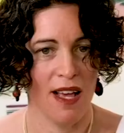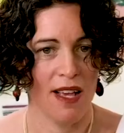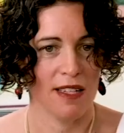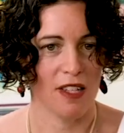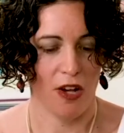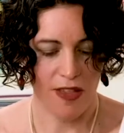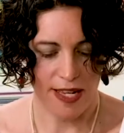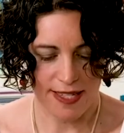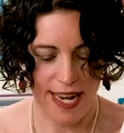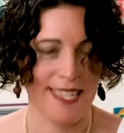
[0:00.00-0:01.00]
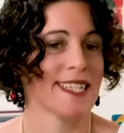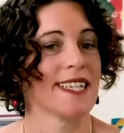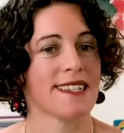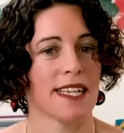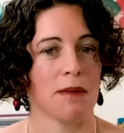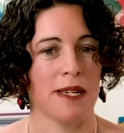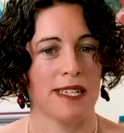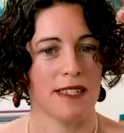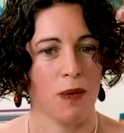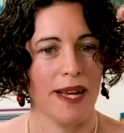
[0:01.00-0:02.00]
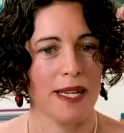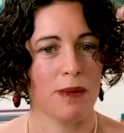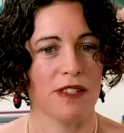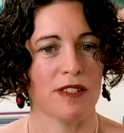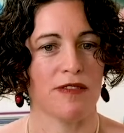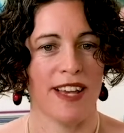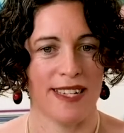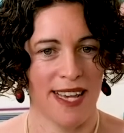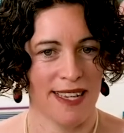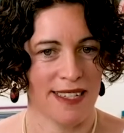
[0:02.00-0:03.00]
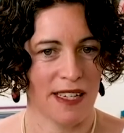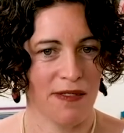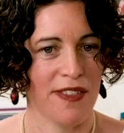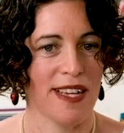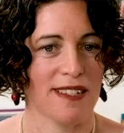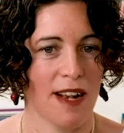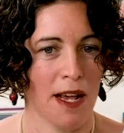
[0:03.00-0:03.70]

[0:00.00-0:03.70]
So that's an 18 centimetre squared, which is fantastic for things like